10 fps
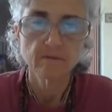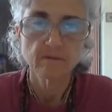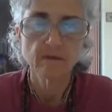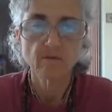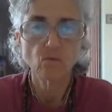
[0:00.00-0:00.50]

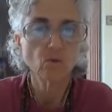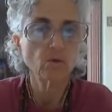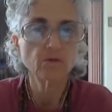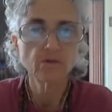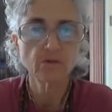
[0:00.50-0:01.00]
and
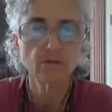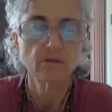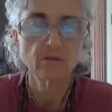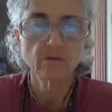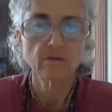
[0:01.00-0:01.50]
rules
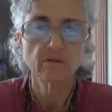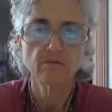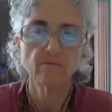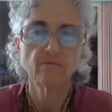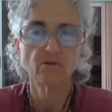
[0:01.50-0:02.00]

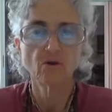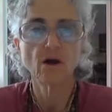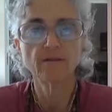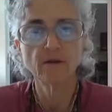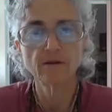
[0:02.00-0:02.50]
for
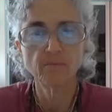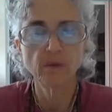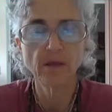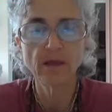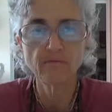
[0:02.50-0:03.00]
conduct and
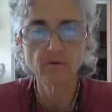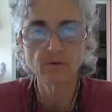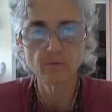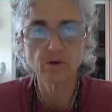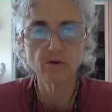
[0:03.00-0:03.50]
behavior in the
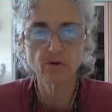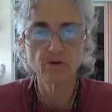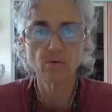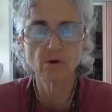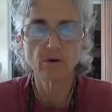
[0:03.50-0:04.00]
material
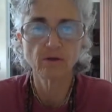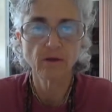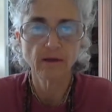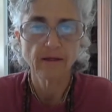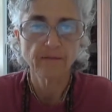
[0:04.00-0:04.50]
world.
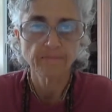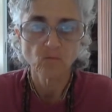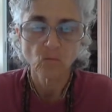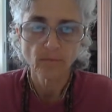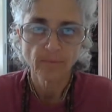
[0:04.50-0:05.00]

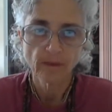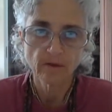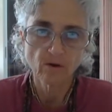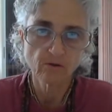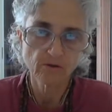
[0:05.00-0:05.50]
And
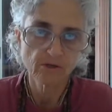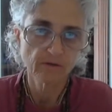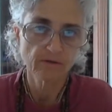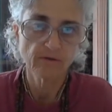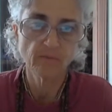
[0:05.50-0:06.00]
those
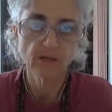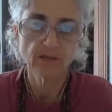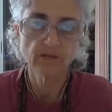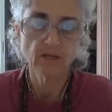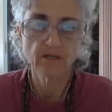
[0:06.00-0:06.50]
living
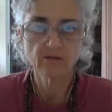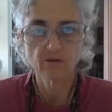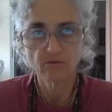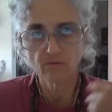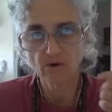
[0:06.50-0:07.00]
entities
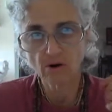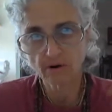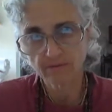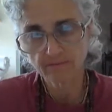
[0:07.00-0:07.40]
who are